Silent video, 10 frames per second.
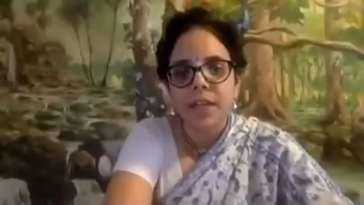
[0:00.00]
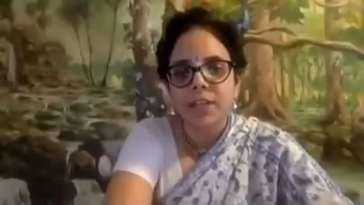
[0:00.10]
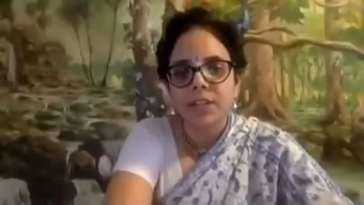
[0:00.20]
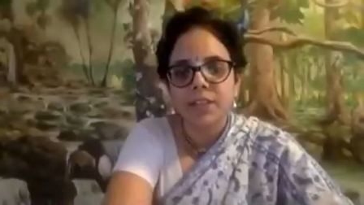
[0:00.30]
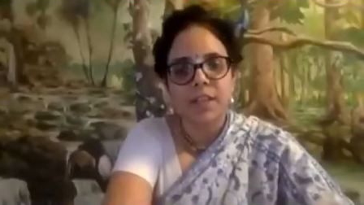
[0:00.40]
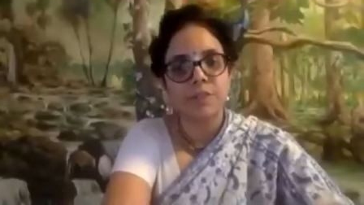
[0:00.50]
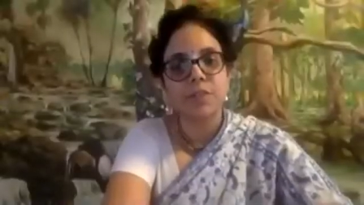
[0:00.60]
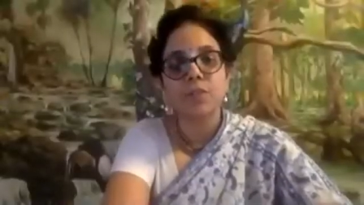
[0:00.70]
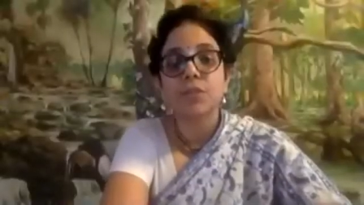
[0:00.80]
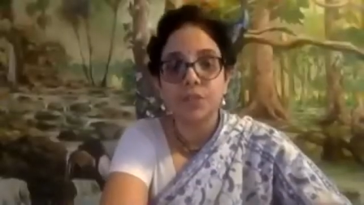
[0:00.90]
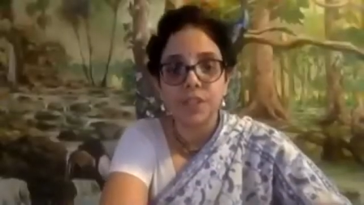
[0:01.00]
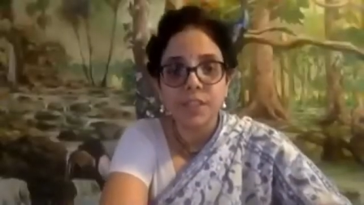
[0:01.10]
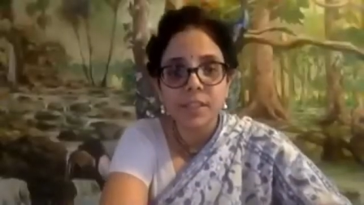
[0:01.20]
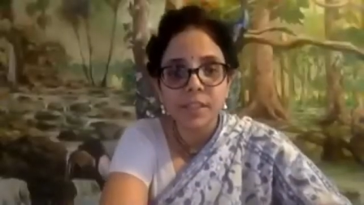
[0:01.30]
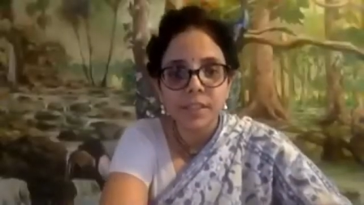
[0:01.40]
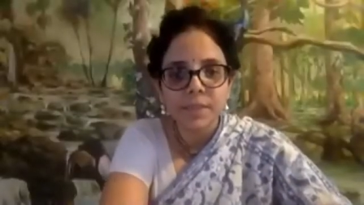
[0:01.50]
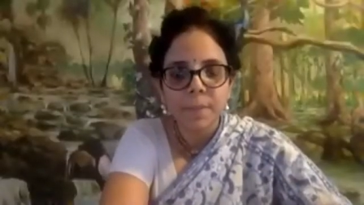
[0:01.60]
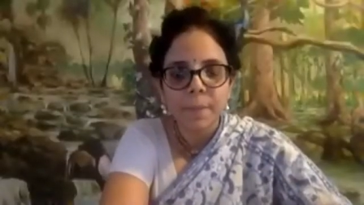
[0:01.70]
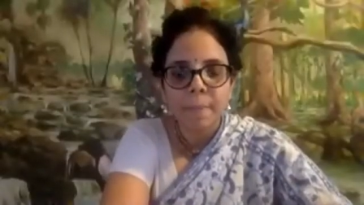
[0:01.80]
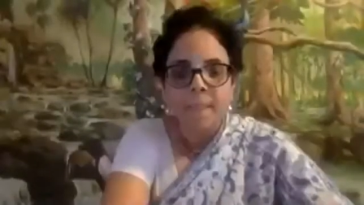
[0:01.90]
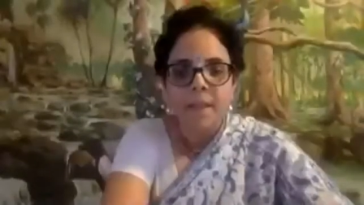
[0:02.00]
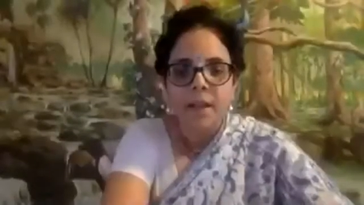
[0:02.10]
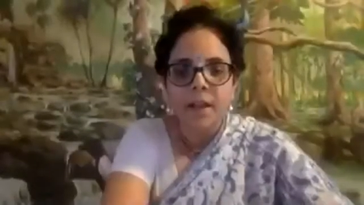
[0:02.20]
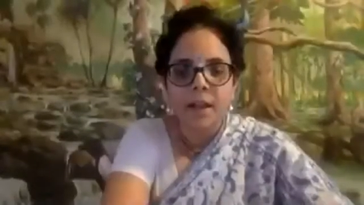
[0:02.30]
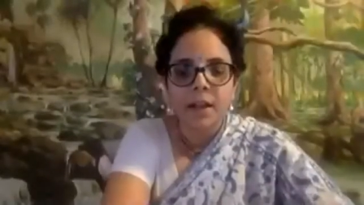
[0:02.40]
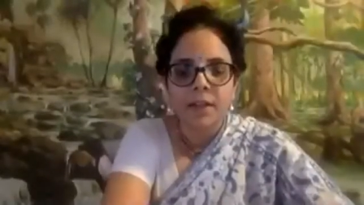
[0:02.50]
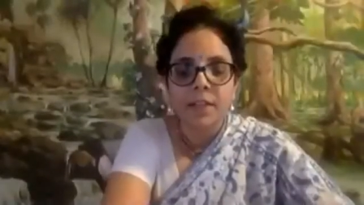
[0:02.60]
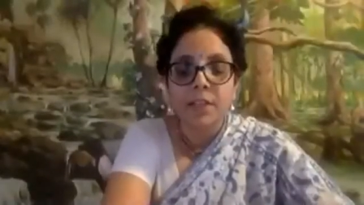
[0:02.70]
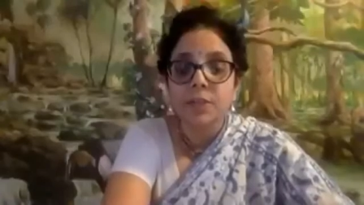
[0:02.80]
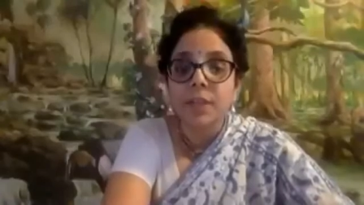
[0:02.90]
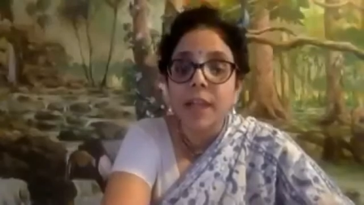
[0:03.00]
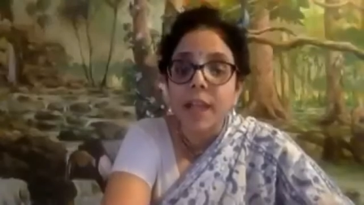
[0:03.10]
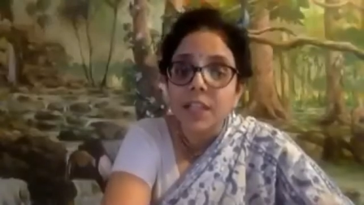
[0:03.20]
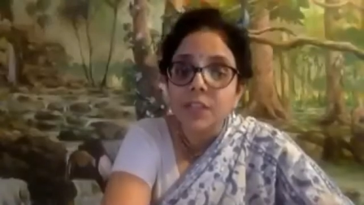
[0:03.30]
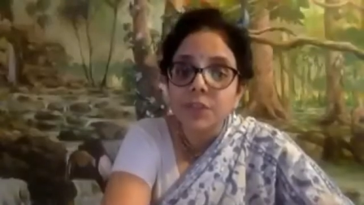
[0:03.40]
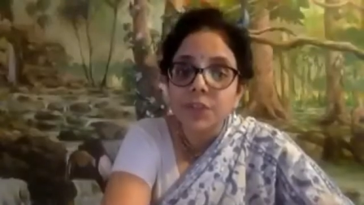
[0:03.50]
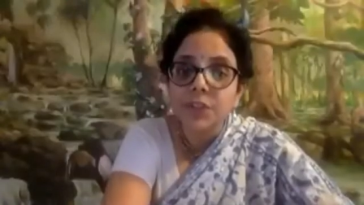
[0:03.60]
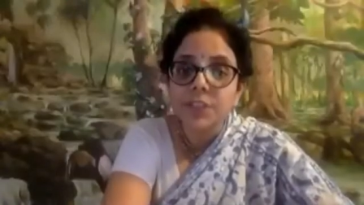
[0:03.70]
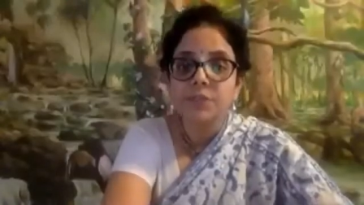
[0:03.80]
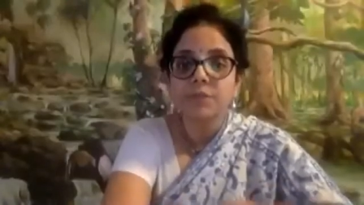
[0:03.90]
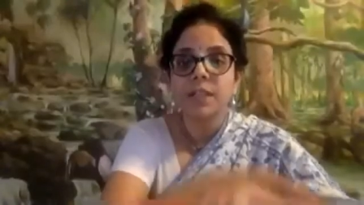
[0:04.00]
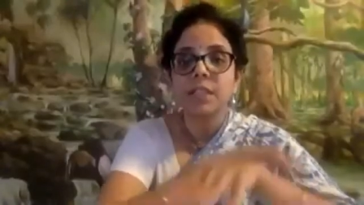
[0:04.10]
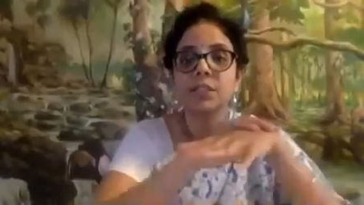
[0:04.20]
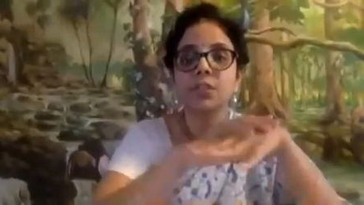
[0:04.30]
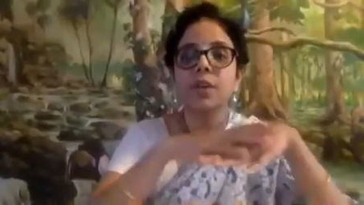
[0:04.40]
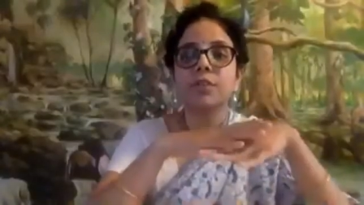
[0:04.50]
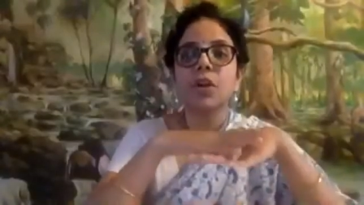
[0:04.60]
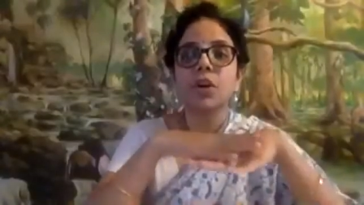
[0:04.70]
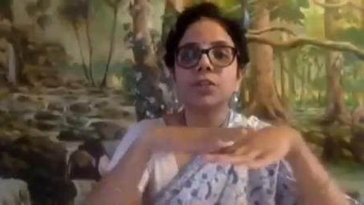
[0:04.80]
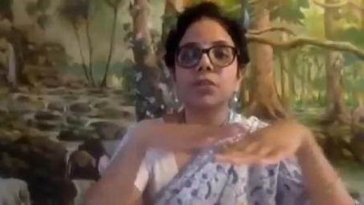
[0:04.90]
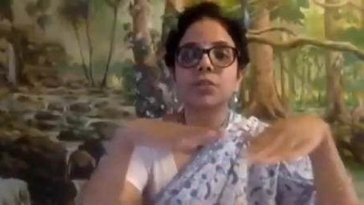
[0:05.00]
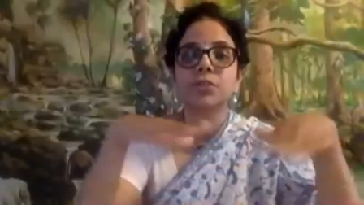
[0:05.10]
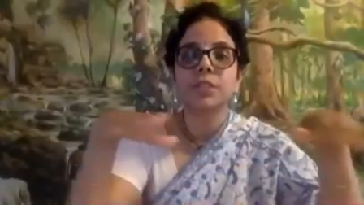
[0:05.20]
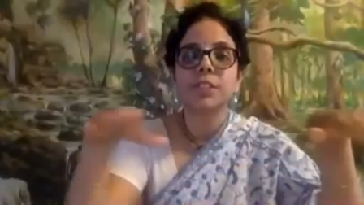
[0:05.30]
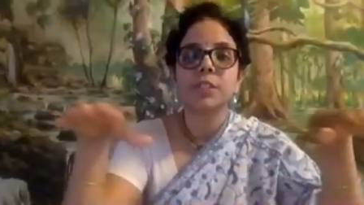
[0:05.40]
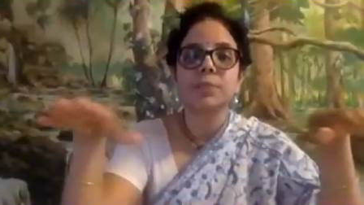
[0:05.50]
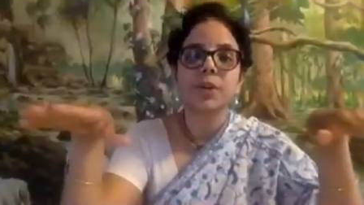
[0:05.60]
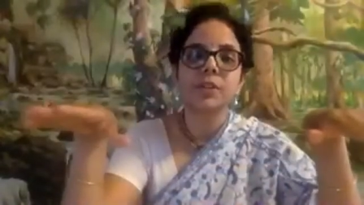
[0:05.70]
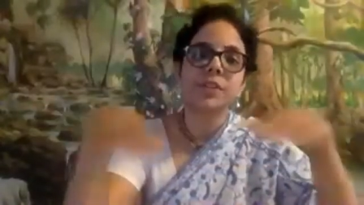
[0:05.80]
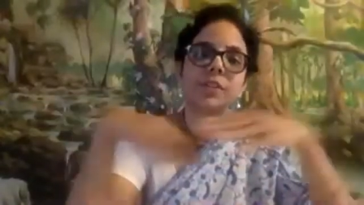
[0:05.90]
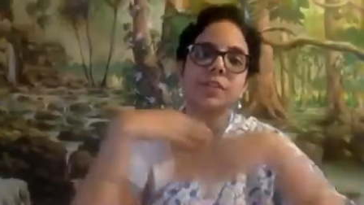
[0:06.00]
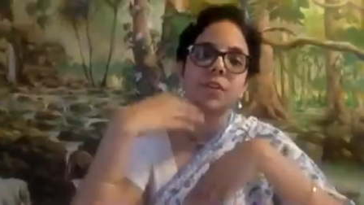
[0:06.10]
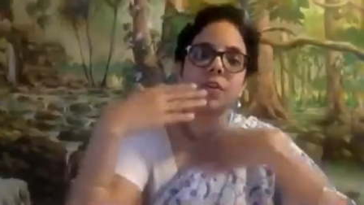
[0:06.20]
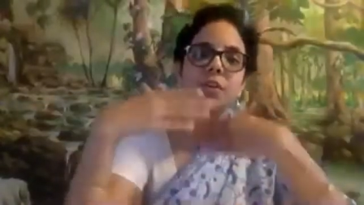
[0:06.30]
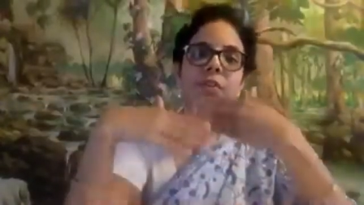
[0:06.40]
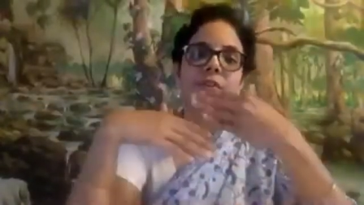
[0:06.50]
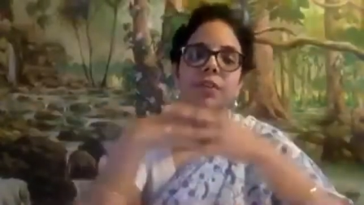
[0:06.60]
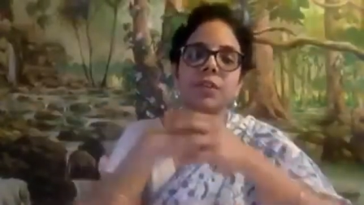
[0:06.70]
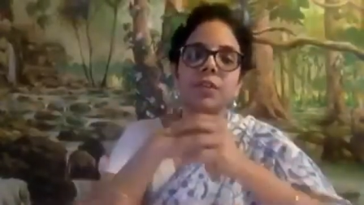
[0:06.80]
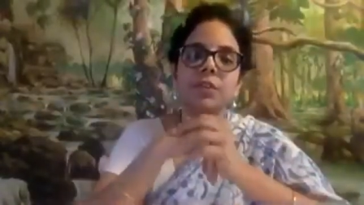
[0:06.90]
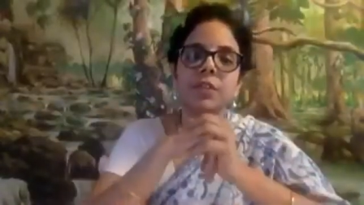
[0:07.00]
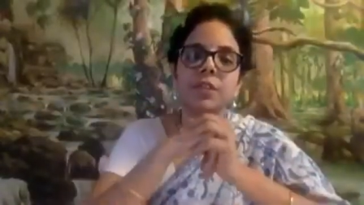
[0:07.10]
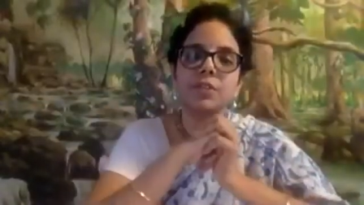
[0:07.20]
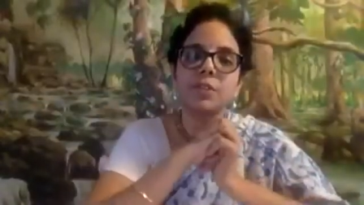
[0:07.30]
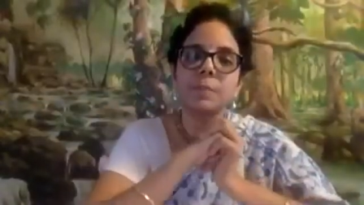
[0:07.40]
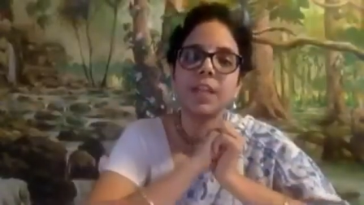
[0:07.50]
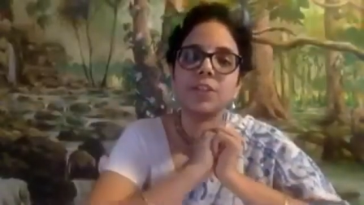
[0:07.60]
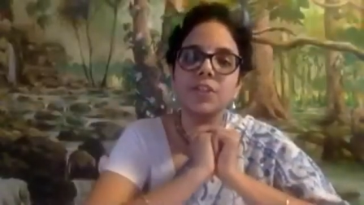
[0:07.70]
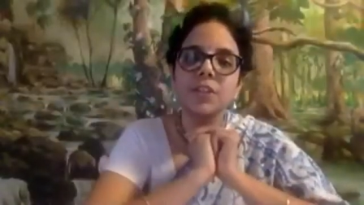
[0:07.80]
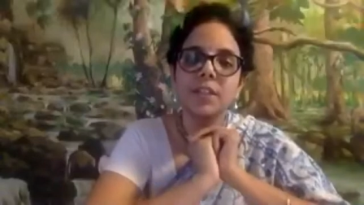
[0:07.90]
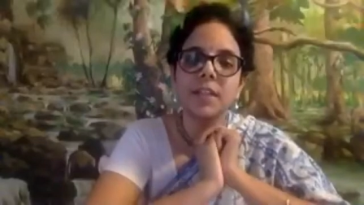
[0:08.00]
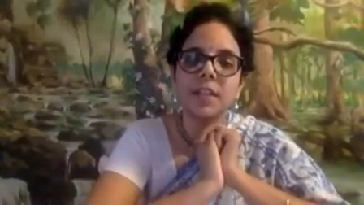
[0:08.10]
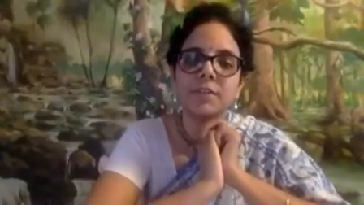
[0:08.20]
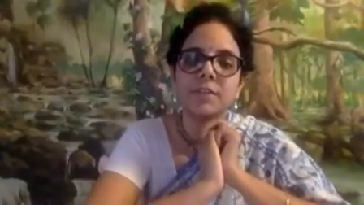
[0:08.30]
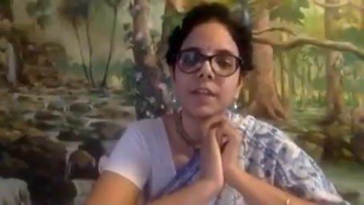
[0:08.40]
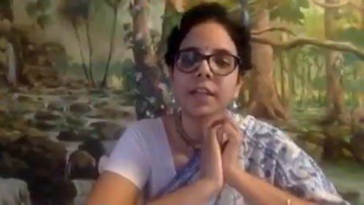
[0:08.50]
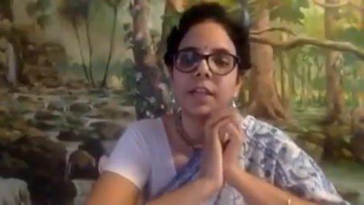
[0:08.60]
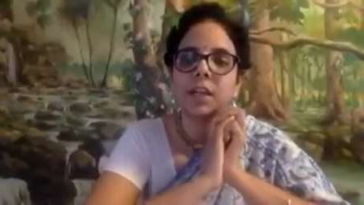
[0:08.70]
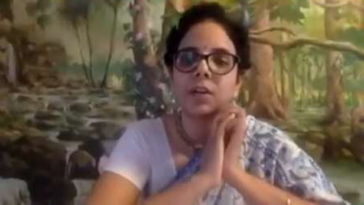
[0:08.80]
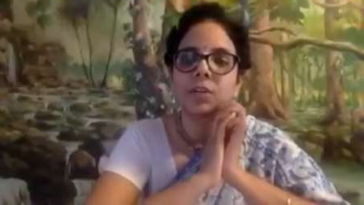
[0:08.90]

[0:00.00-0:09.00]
just have few questions that you can ask for yours once you have gone through this process of introspection and finding out